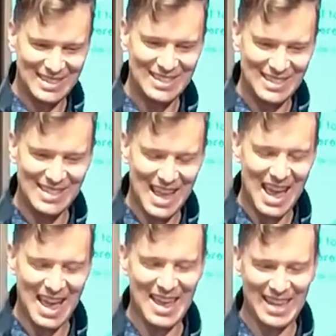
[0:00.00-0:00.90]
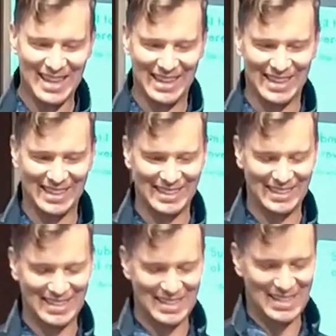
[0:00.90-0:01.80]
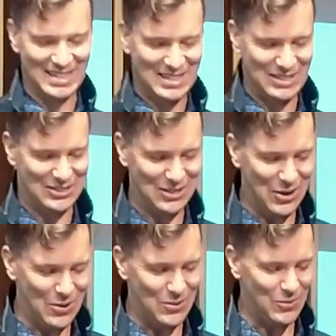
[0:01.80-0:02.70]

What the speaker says: Yay! So